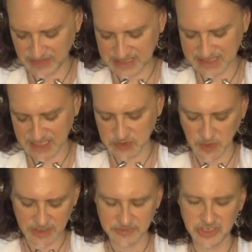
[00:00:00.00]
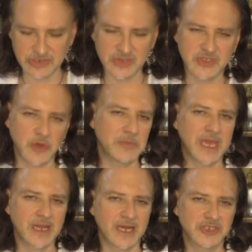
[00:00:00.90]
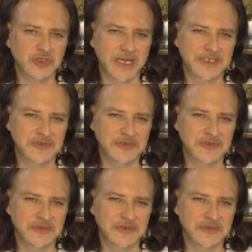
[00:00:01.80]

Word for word: Venus signs. Welcome to your soulmate contract